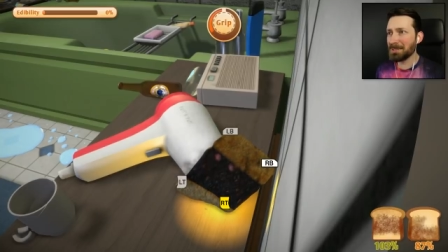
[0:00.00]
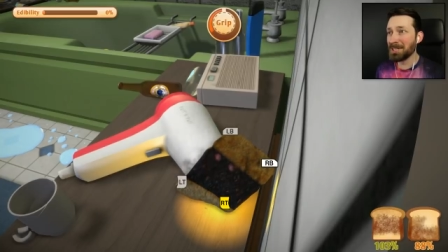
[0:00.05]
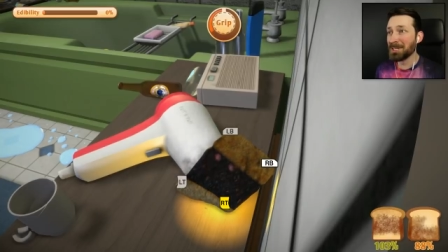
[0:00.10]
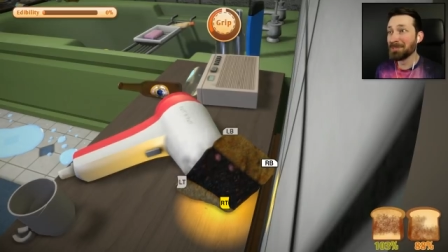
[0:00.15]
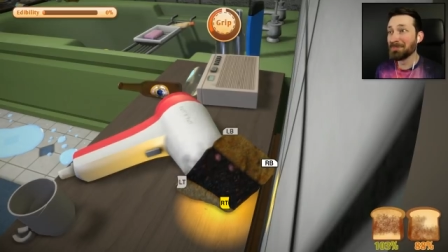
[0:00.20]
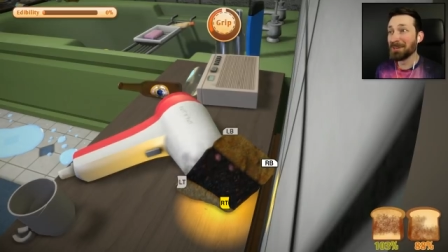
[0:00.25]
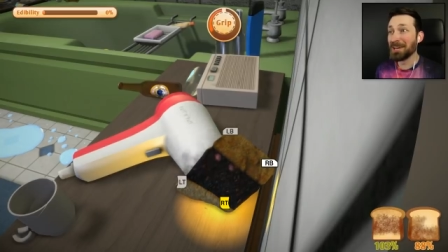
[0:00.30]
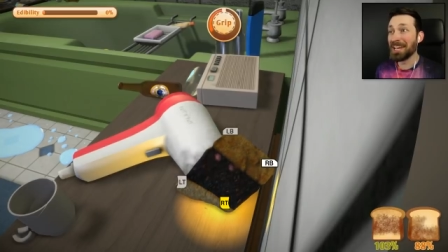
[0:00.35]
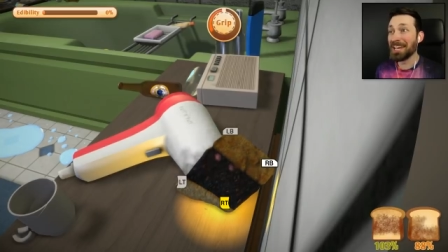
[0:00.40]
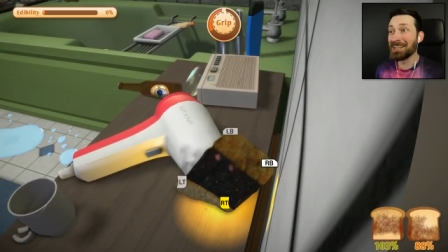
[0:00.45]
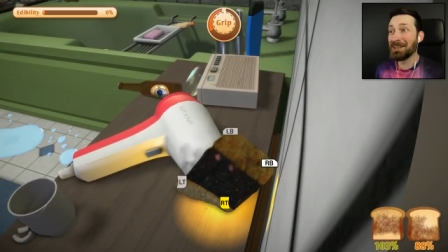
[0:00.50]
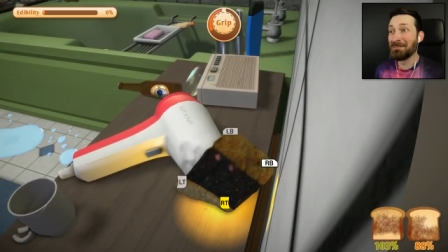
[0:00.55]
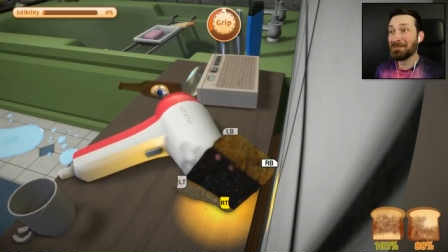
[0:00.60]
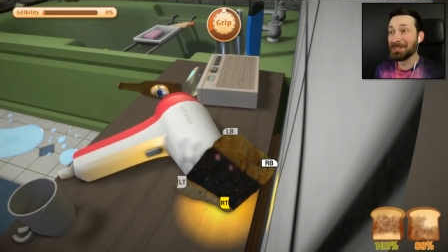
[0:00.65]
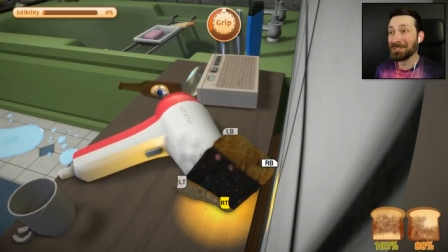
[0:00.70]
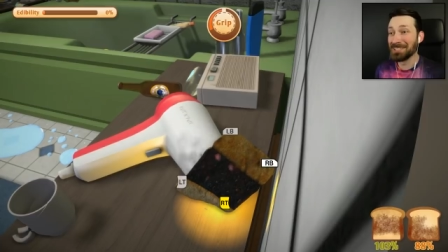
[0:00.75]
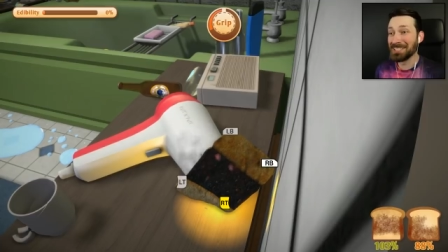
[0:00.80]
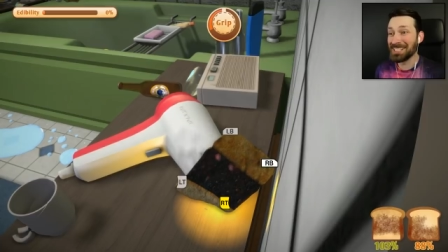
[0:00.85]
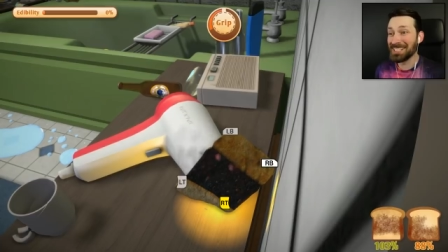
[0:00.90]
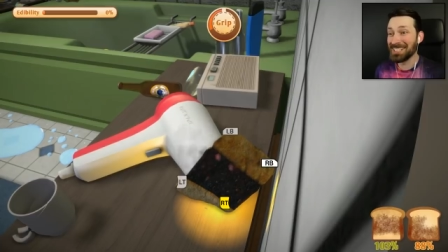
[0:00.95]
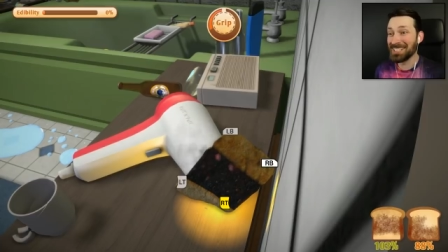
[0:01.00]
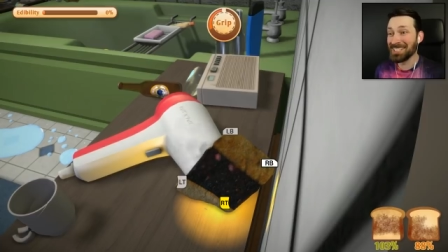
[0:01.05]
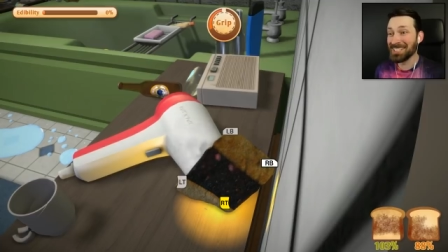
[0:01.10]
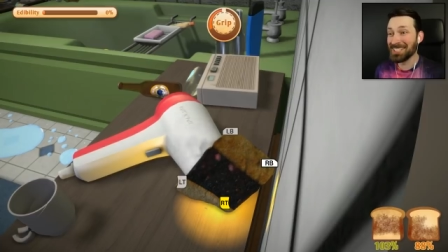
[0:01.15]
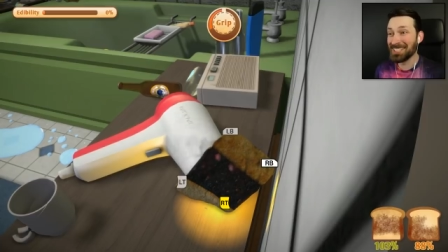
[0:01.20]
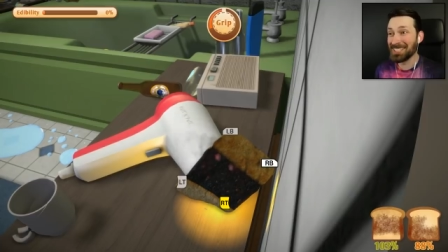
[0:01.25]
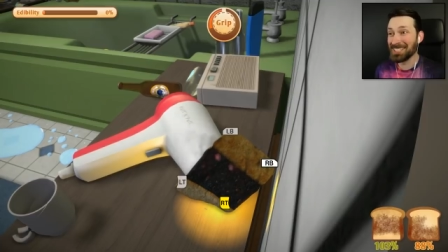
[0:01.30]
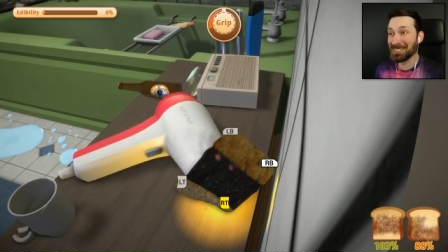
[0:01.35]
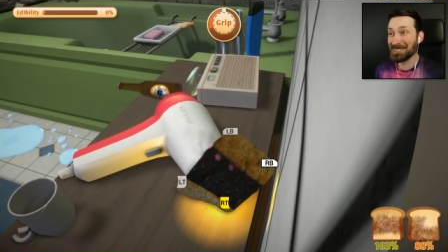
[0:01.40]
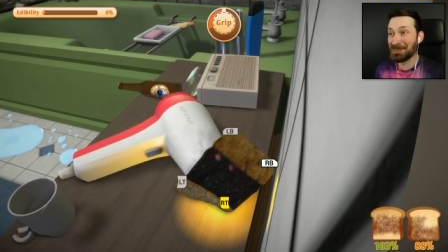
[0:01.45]
because my edibility is
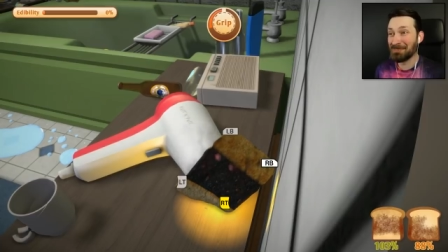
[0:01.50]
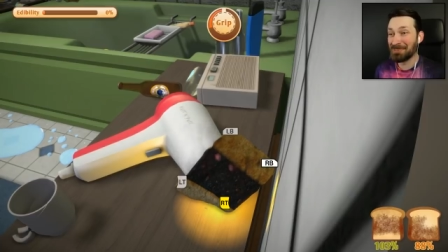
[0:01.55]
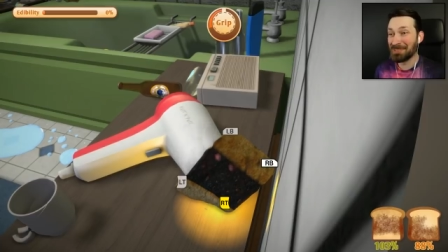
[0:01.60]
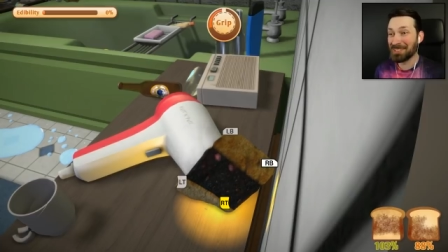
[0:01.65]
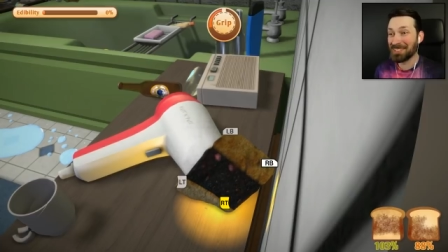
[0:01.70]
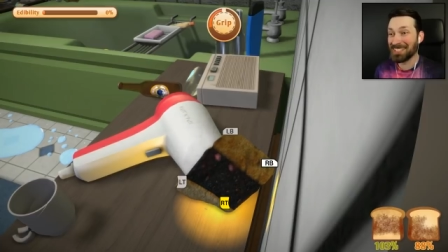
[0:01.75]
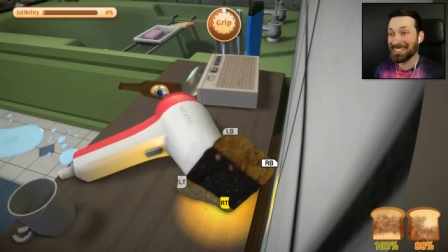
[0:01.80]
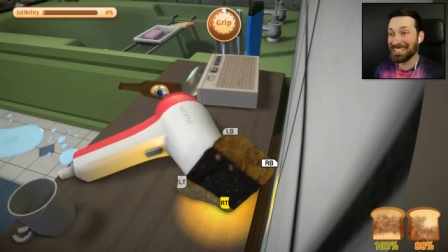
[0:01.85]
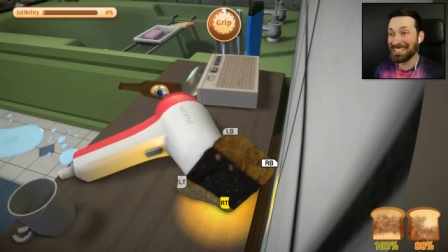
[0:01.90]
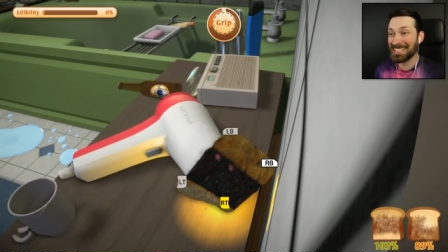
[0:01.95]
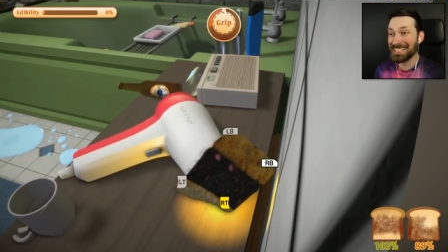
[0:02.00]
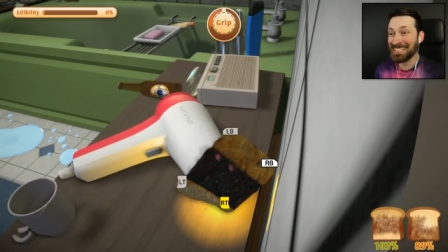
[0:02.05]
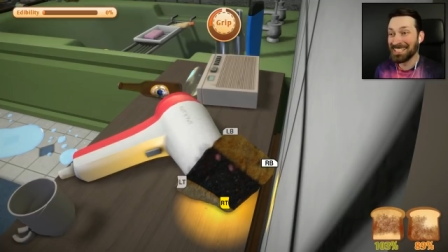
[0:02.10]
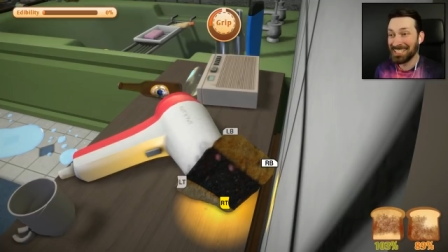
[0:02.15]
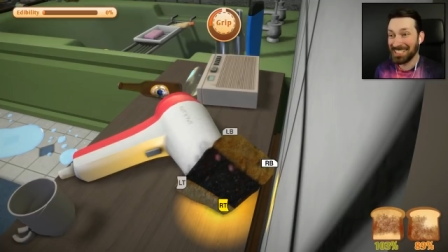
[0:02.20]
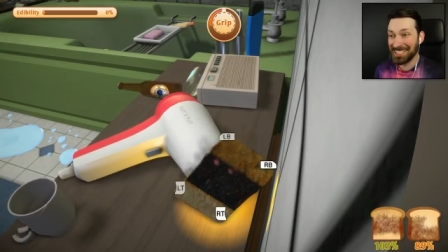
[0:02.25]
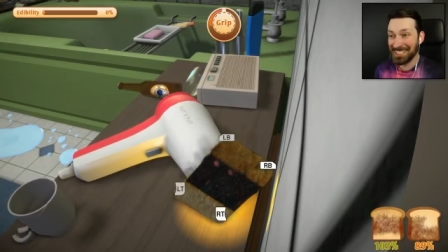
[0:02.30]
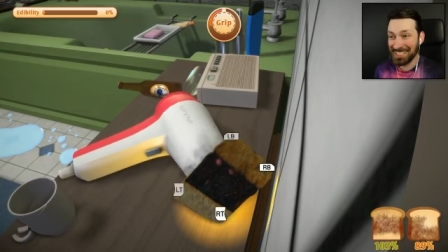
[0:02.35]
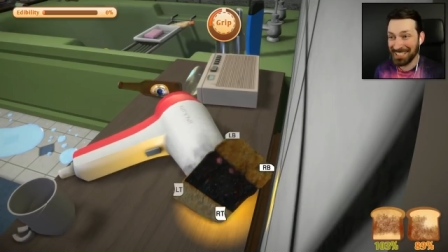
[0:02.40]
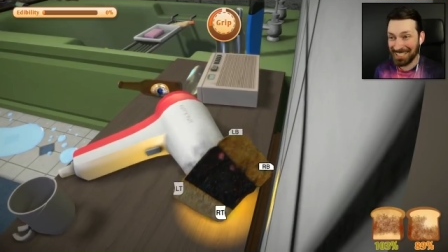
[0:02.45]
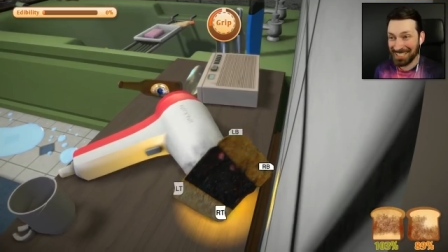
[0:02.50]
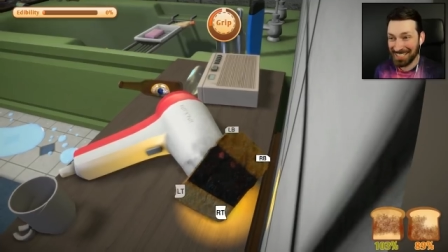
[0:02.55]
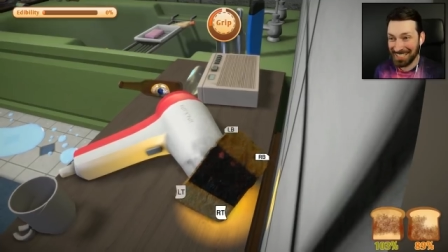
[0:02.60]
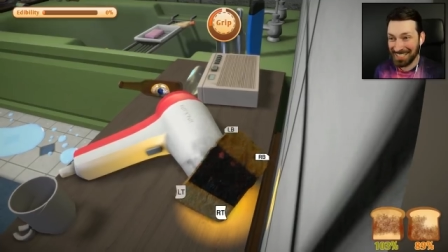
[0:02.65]
at 0%.